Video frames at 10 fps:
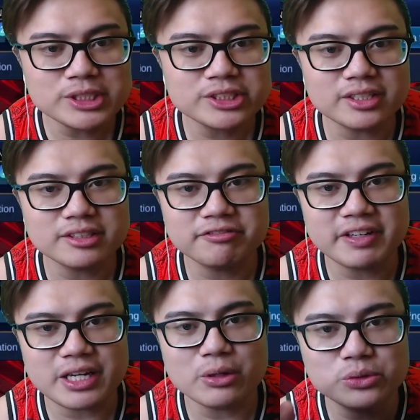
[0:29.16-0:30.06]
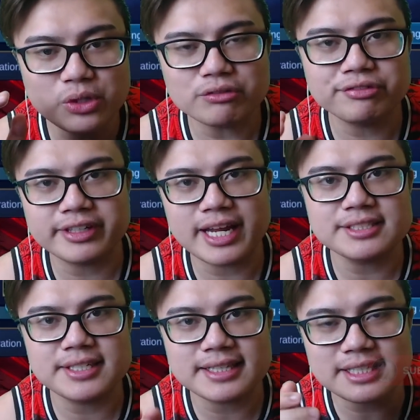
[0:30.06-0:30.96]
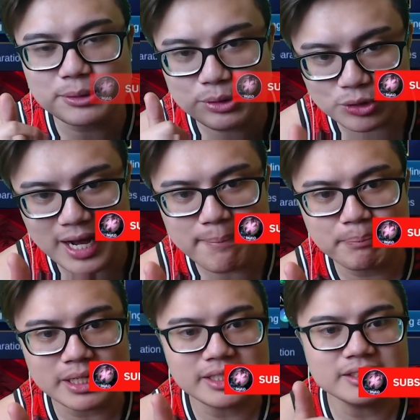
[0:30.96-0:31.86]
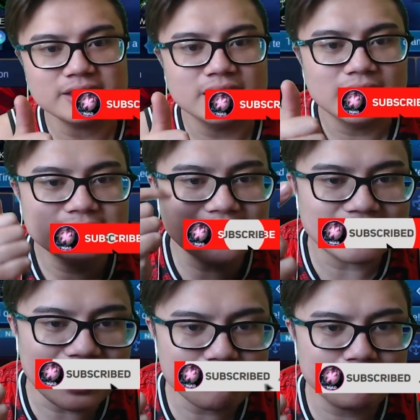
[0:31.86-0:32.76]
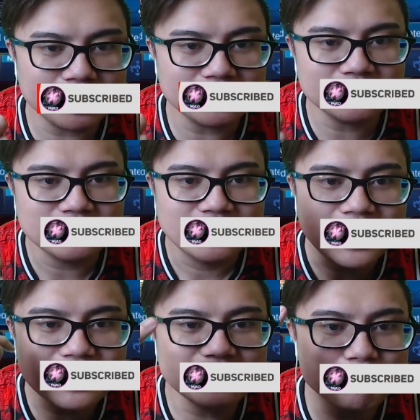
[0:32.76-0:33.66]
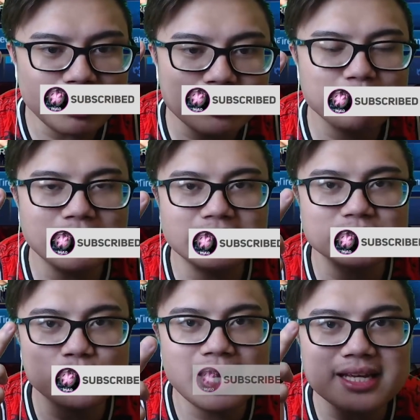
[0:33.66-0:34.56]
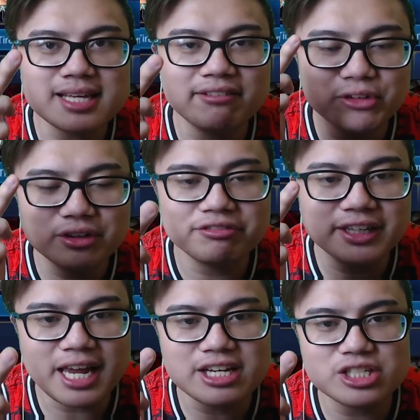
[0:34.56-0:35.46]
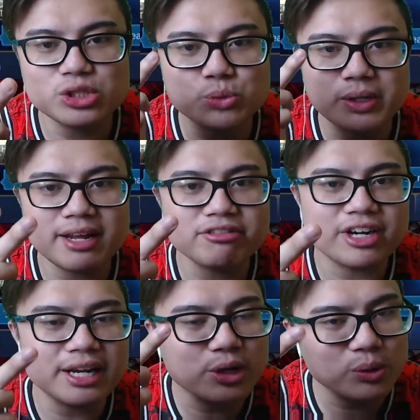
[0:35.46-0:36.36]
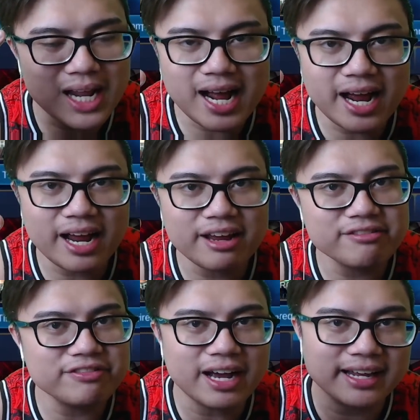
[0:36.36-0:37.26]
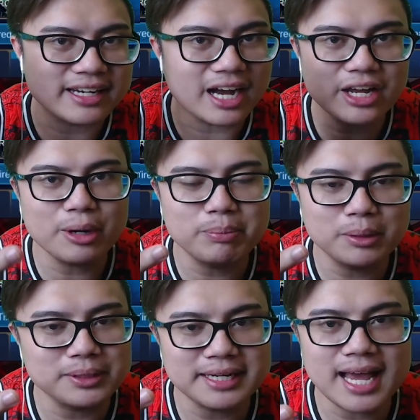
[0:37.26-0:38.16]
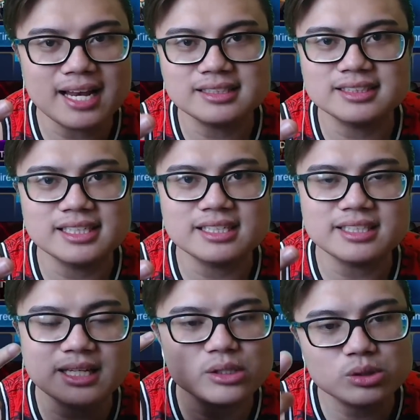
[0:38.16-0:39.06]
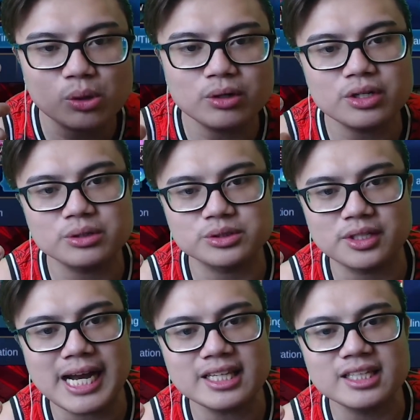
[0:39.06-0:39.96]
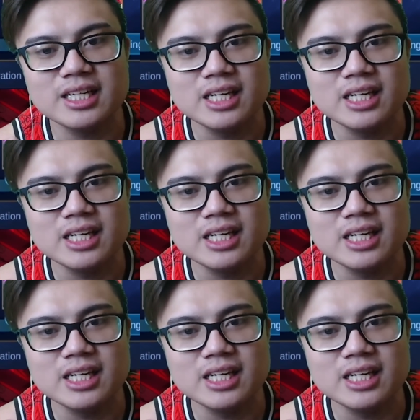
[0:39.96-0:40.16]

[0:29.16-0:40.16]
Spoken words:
we start the video, don't forget to hit the subscribe button, the like button, and the bell button so you guys have notifications whenever I go live and I upload analysis and tutorials, alright?